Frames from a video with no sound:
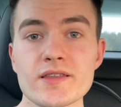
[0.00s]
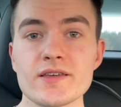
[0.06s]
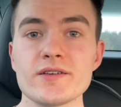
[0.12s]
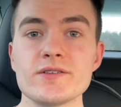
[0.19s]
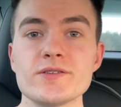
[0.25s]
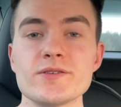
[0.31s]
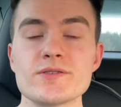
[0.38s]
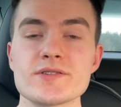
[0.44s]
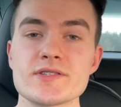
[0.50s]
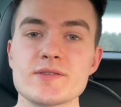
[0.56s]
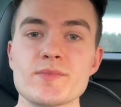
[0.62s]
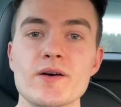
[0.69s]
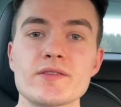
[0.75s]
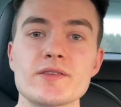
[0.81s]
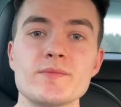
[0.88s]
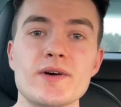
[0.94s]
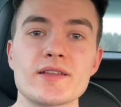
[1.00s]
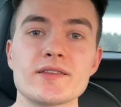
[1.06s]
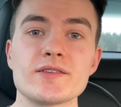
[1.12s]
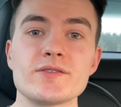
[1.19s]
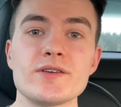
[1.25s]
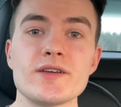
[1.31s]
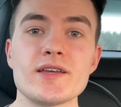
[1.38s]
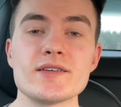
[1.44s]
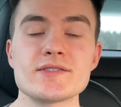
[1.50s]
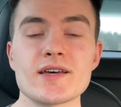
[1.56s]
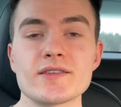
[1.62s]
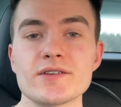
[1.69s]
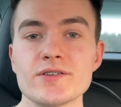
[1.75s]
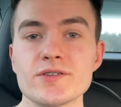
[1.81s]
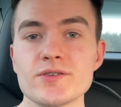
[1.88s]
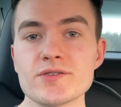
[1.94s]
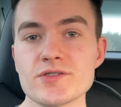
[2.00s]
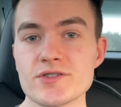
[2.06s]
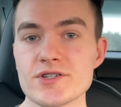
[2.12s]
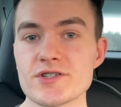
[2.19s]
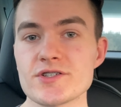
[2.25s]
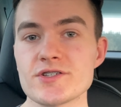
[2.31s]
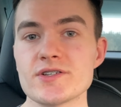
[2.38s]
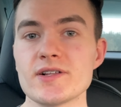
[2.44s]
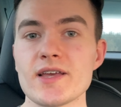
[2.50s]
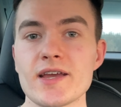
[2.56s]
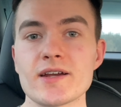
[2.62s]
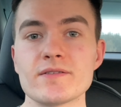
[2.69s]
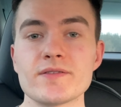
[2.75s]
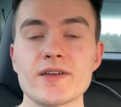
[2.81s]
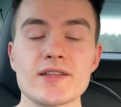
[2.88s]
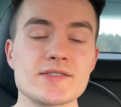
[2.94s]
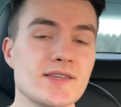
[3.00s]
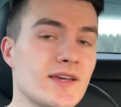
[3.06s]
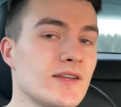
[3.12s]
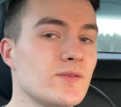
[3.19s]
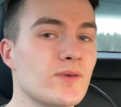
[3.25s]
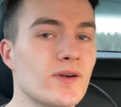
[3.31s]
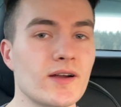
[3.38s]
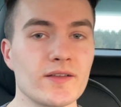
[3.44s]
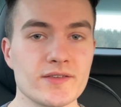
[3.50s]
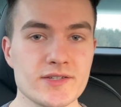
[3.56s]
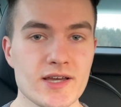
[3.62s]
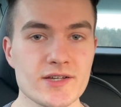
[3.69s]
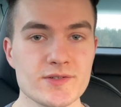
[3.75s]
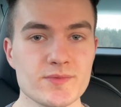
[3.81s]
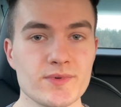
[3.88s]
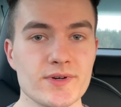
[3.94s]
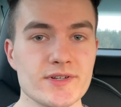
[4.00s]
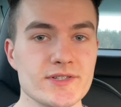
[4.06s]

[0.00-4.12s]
you'll notice about the Model 3 is that there are no traditional air vents anywhere on the dashboard.